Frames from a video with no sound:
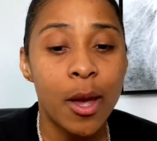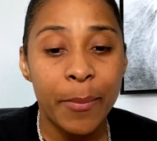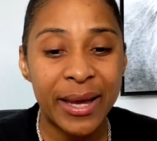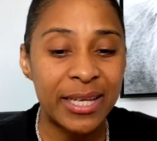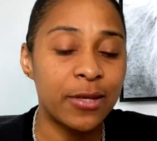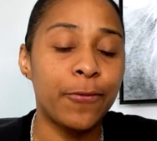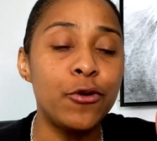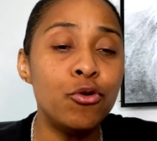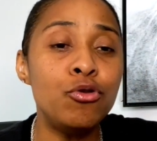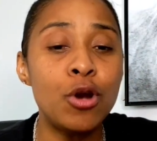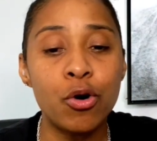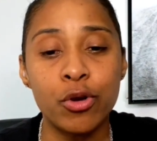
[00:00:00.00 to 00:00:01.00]
Because if
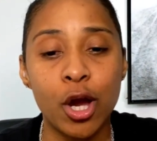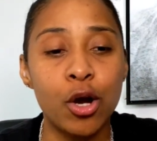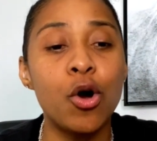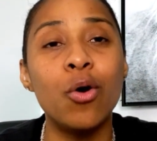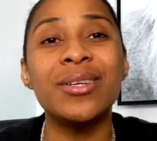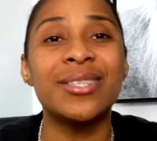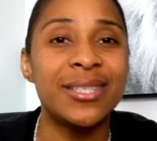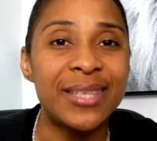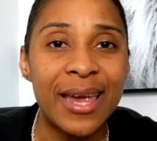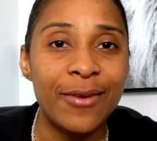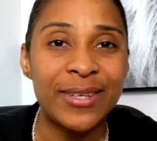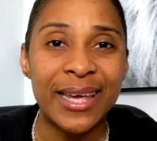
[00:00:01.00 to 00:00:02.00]
you know your goal is to
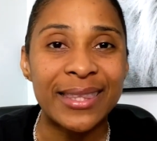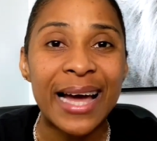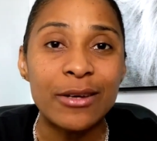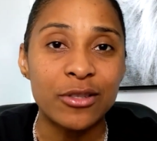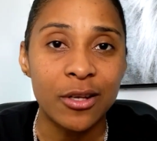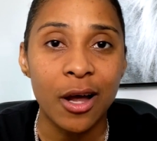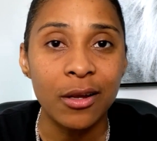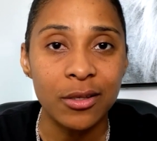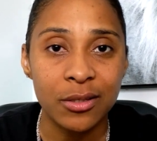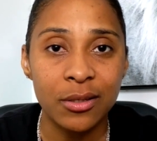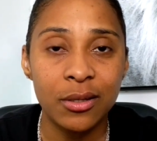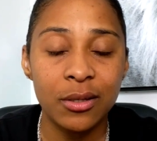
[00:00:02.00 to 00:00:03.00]
save ten thousand dollars,